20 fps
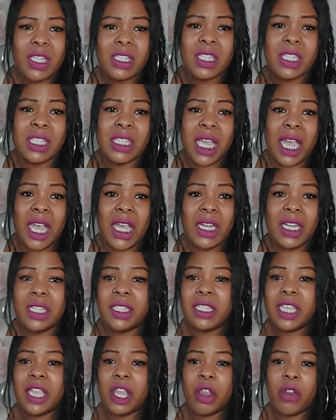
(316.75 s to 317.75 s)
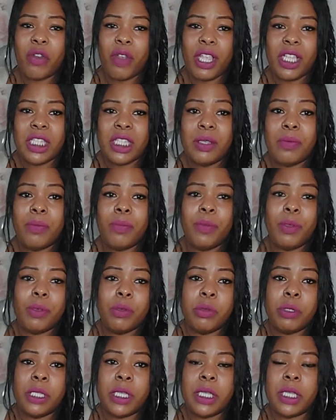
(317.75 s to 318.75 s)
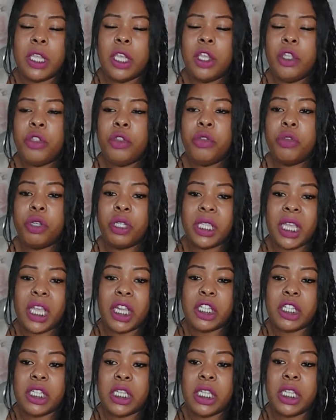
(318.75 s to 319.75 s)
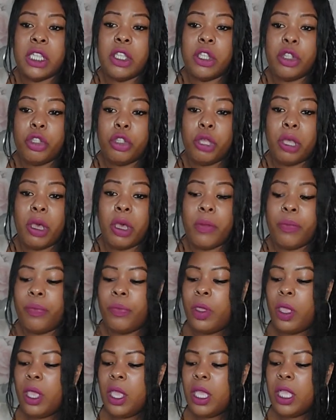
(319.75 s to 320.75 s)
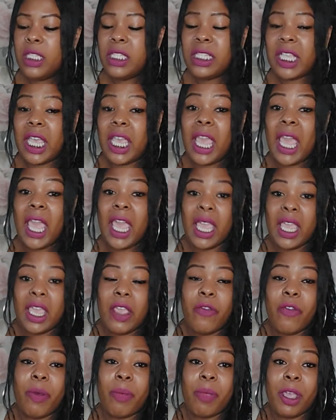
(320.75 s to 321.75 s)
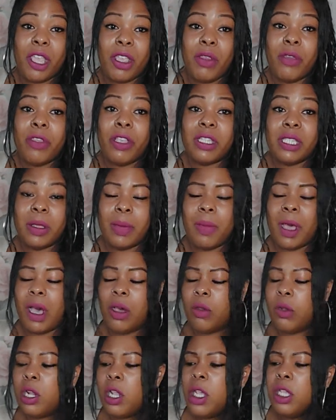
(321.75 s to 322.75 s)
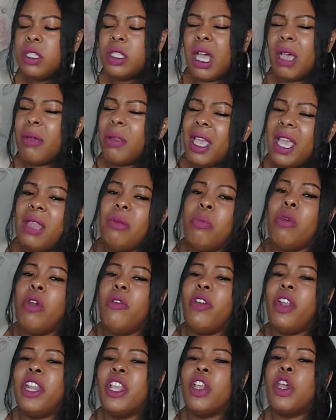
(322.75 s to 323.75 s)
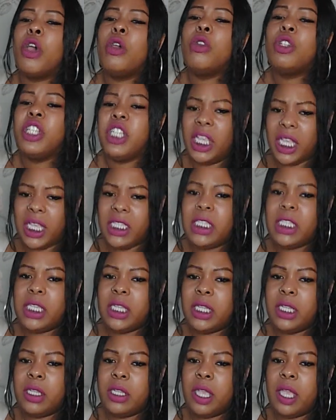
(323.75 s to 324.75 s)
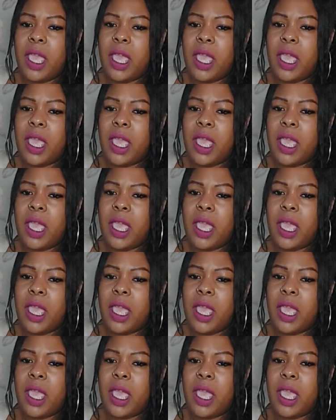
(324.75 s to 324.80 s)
designing, decorating, building, you could actually um, say, hey, if I pay you this amount. So I'm getting more of a negotiating